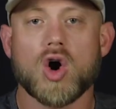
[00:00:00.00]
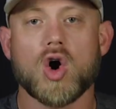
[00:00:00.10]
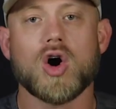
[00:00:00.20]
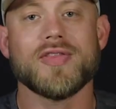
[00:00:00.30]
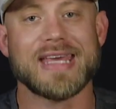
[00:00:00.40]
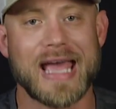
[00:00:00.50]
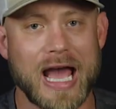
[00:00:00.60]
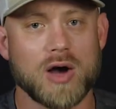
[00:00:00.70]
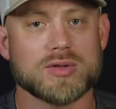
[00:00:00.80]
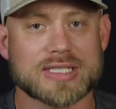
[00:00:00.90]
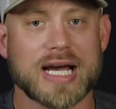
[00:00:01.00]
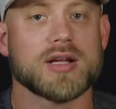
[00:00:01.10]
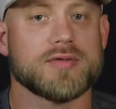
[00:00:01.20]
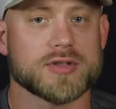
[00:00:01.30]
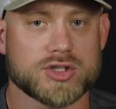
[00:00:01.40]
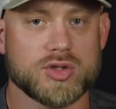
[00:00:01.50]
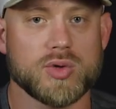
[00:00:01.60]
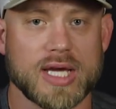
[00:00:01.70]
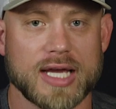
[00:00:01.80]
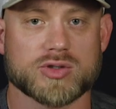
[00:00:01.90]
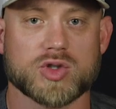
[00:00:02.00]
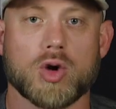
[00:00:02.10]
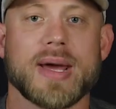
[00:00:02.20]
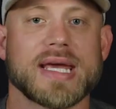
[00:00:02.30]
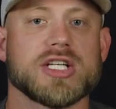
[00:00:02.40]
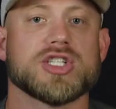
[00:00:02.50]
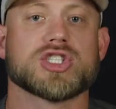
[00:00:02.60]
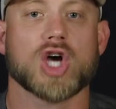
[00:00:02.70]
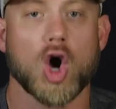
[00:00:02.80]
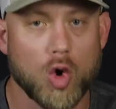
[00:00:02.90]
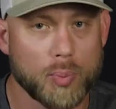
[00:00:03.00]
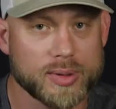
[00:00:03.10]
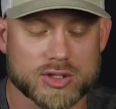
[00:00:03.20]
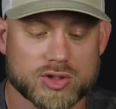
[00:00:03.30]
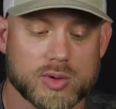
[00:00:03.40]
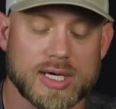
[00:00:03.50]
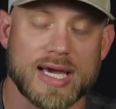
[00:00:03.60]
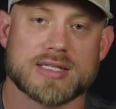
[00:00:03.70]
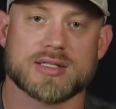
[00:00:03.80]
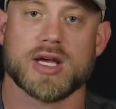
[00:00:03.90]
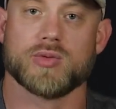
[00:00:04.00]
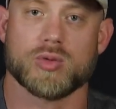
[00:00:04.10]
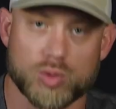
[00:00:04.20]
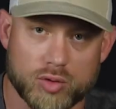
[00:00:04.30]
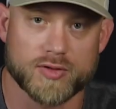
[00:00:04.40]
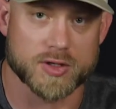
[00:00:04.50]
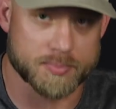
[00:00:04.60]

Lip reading: on the outside of the suitcase so nobody can just open the suitcase and remove this